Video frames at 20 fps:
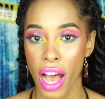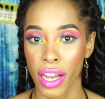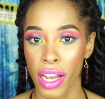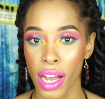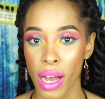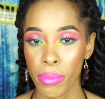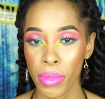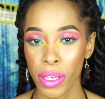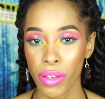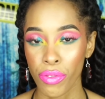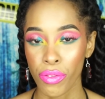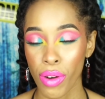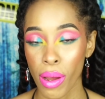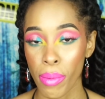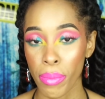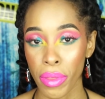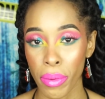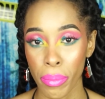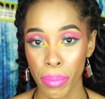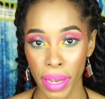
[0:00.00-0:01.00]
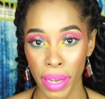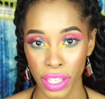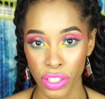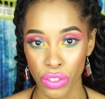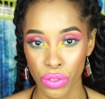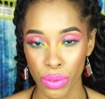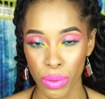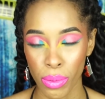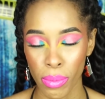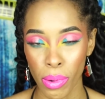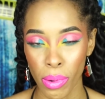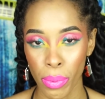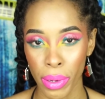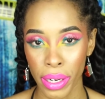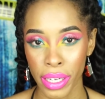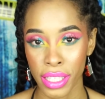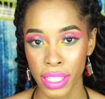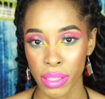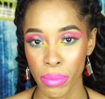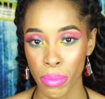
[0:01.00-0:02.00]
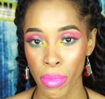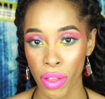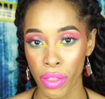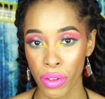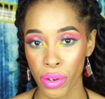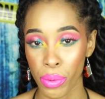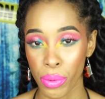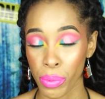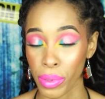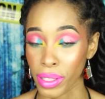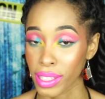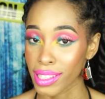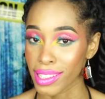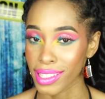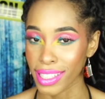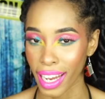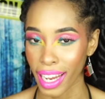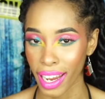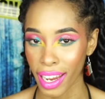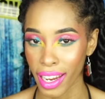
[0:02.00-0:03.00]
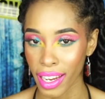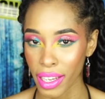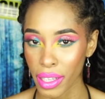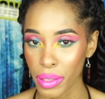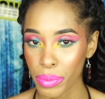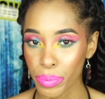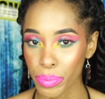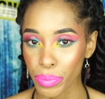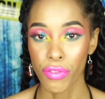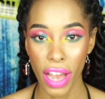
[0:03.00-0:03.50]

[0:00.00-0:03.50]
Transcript: coming from the bedroom where his mother was staying.